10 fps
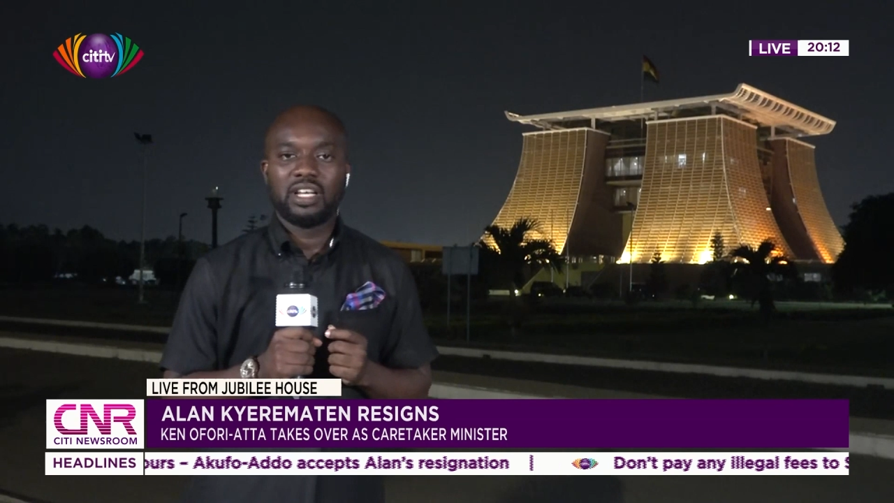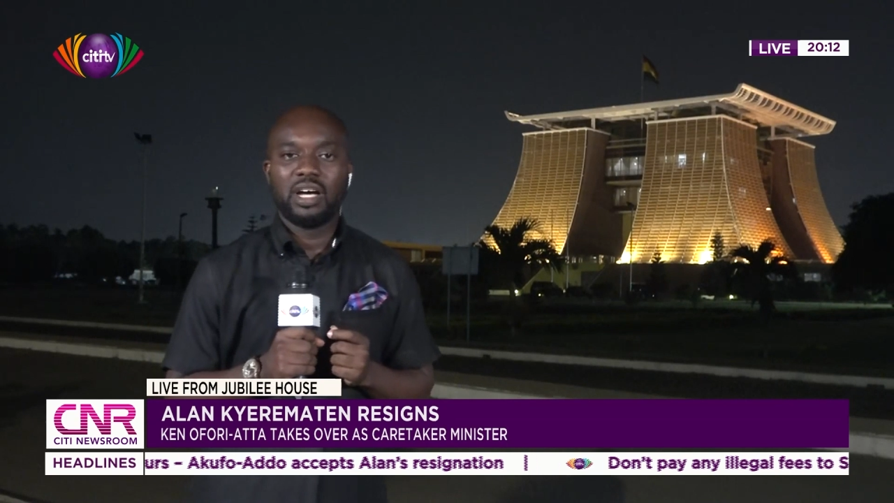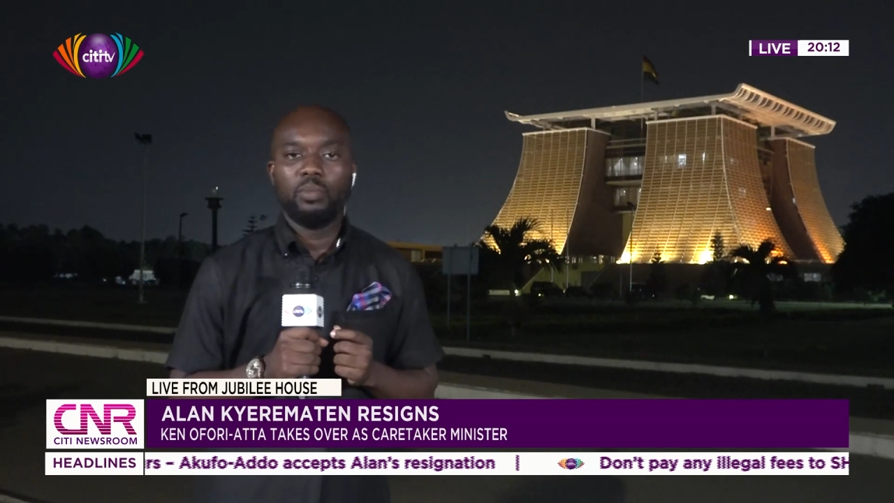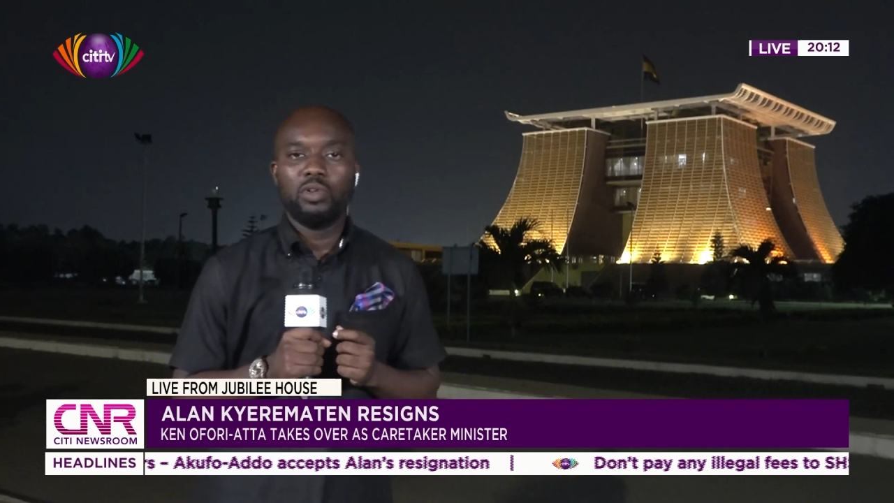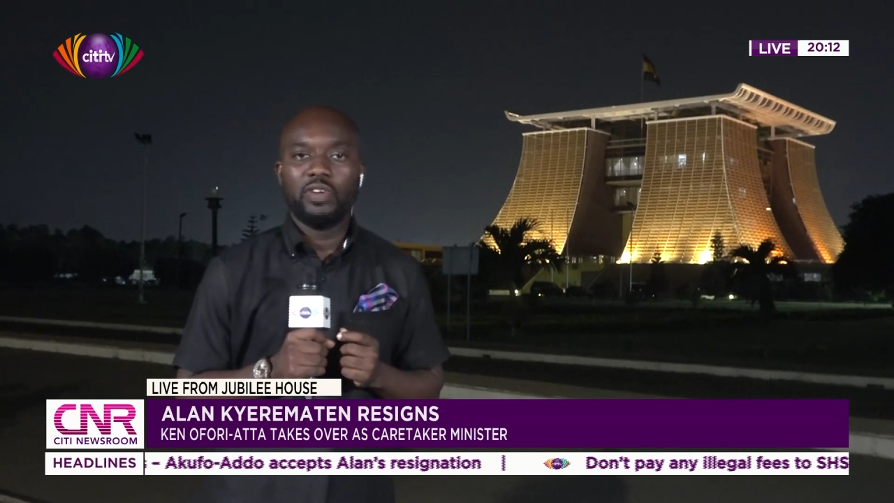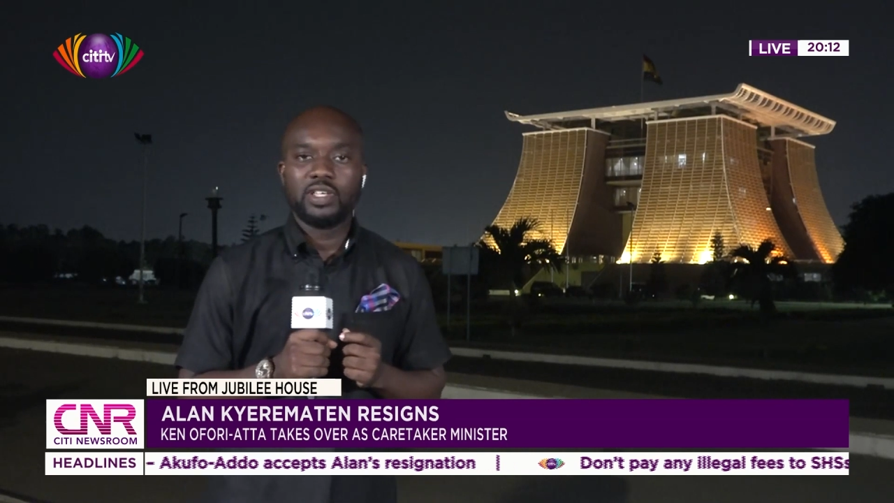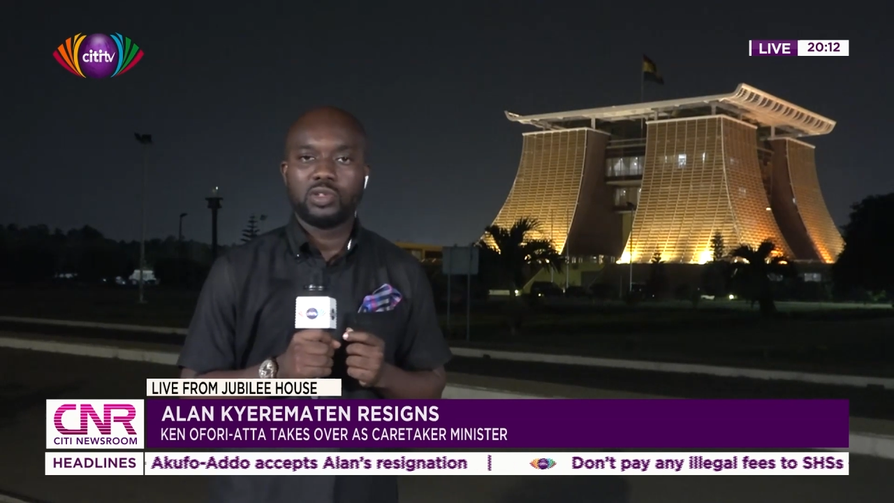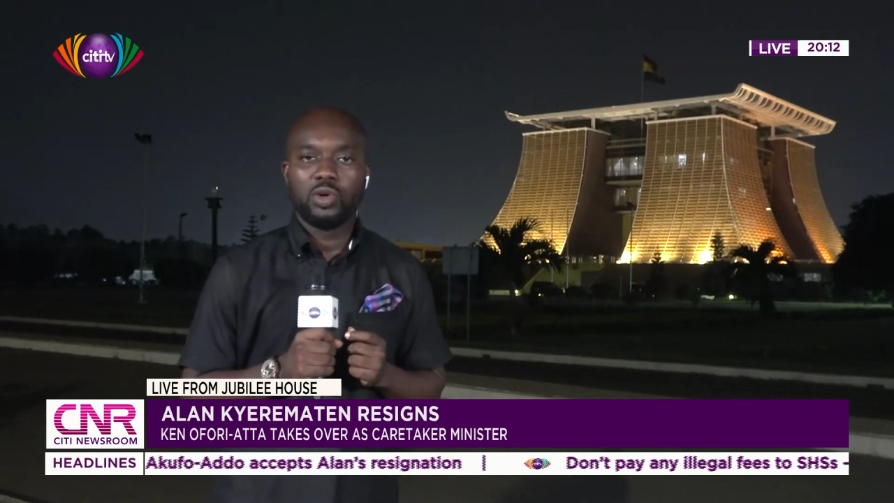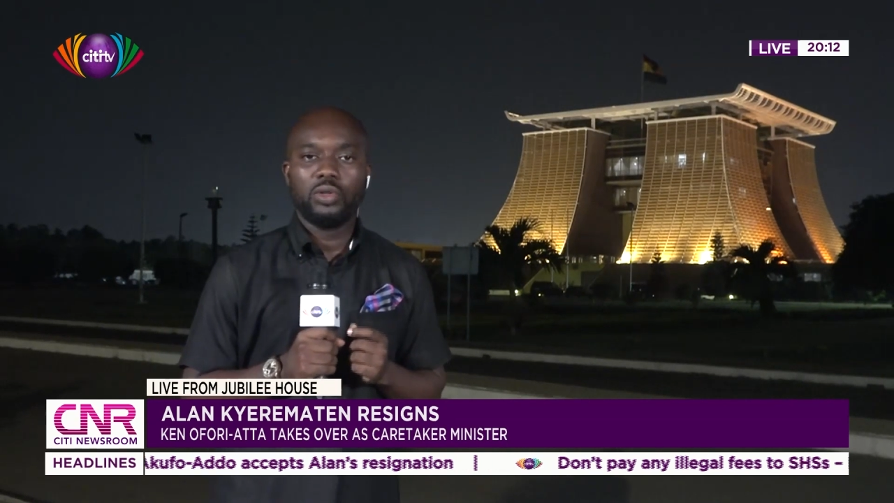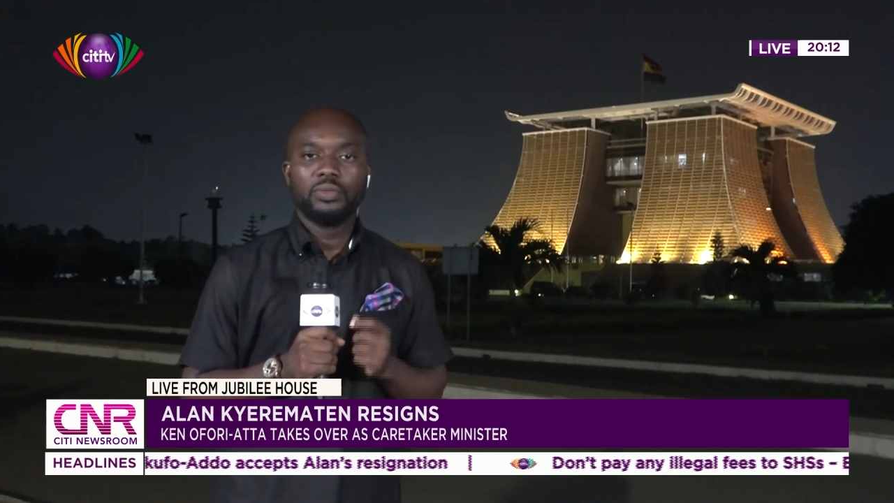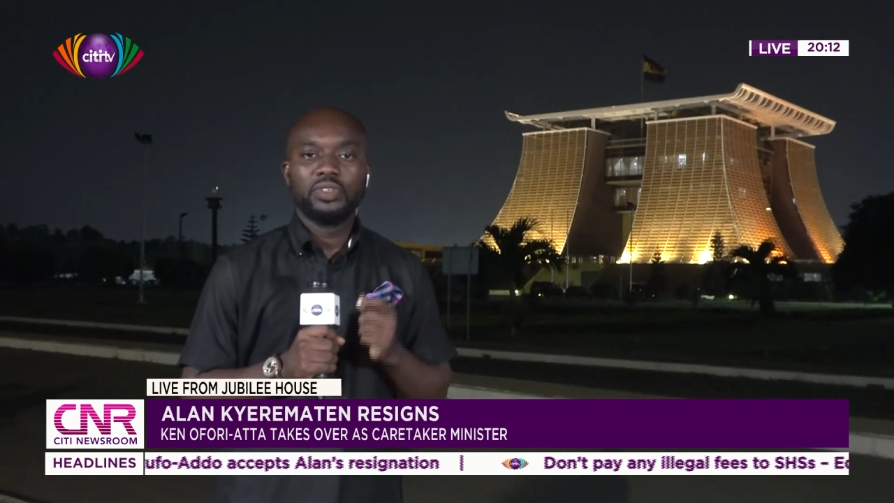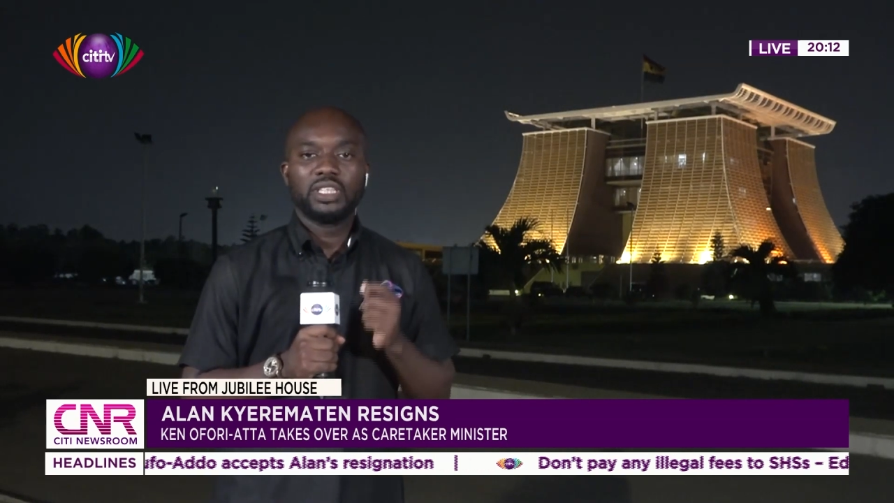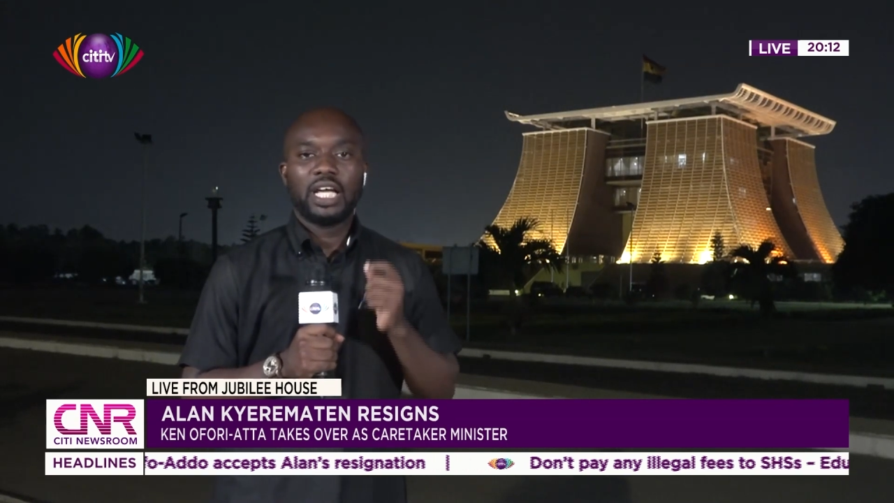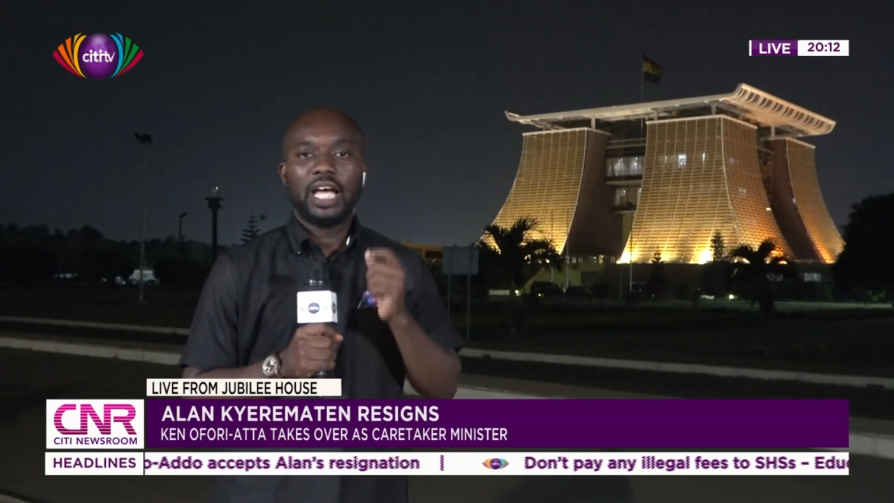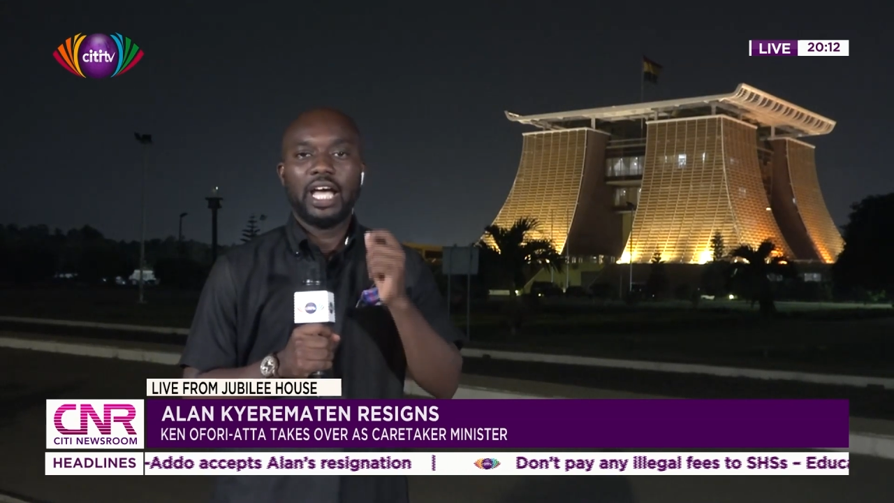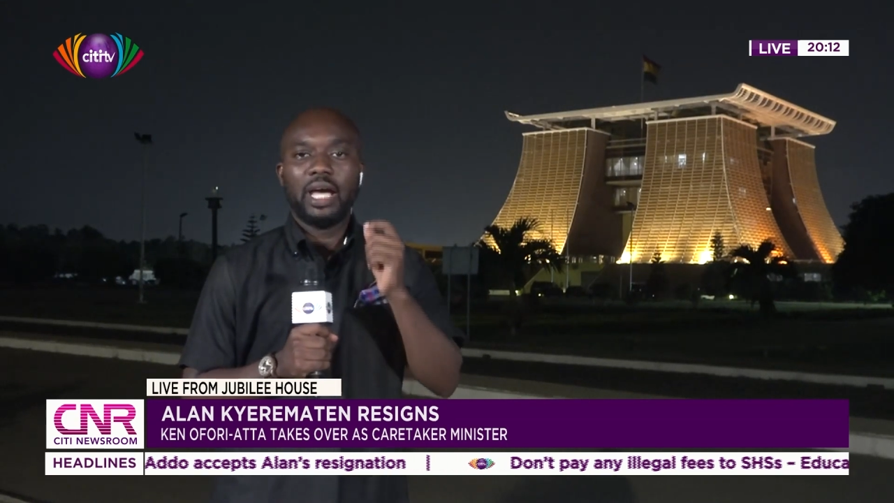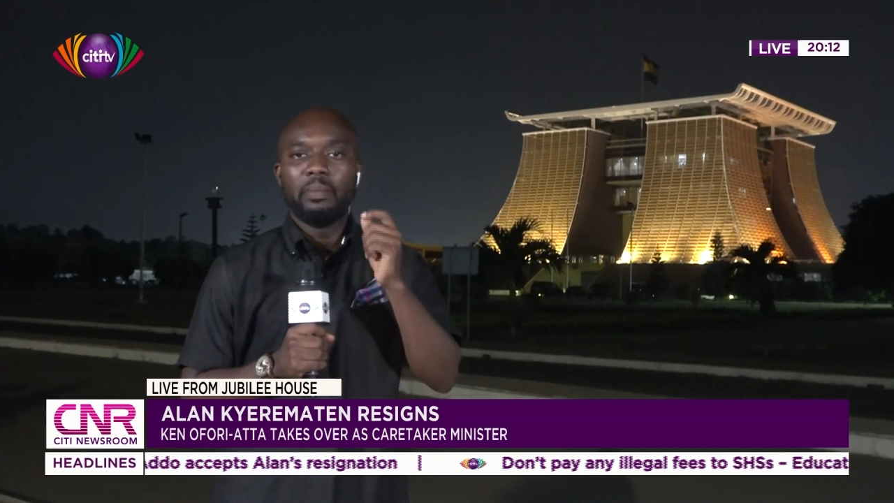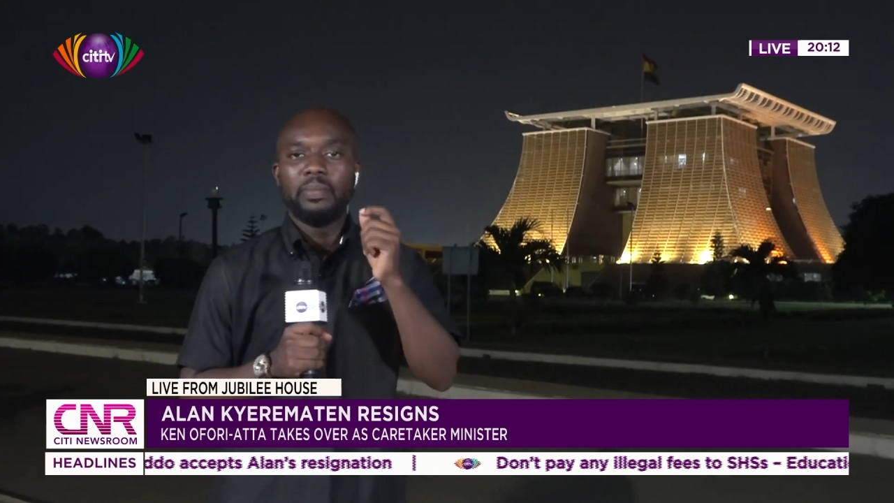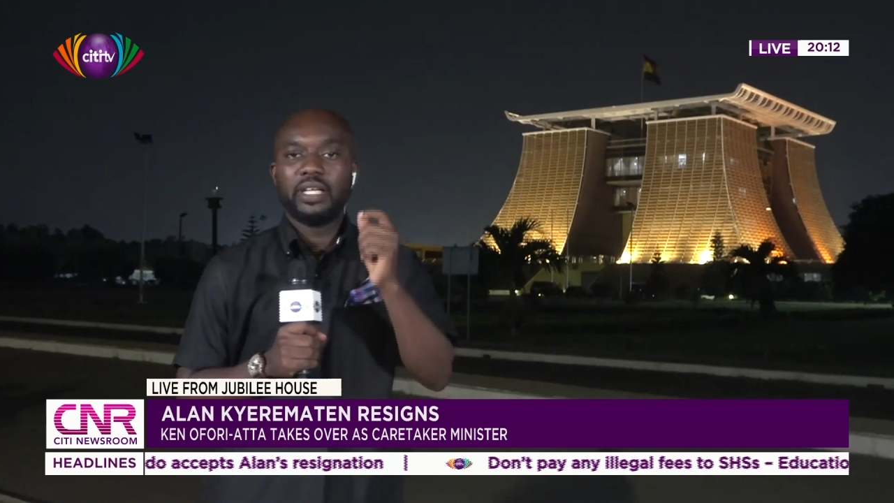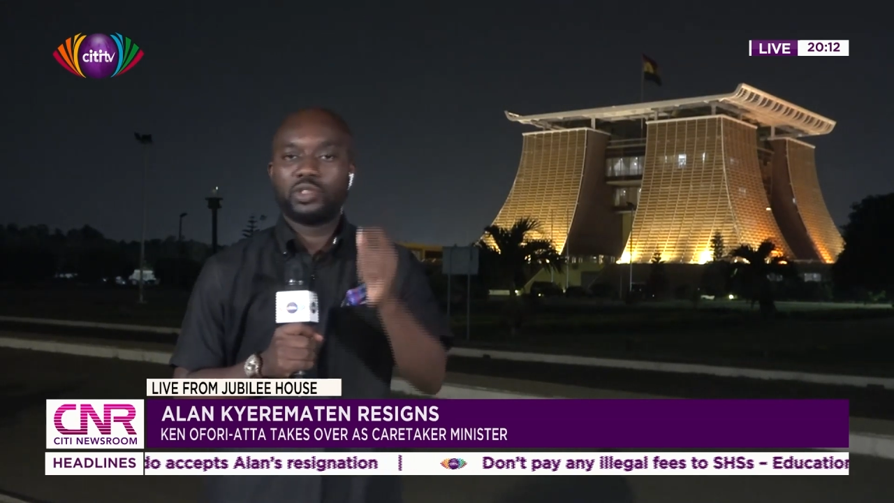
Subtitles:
move. And so the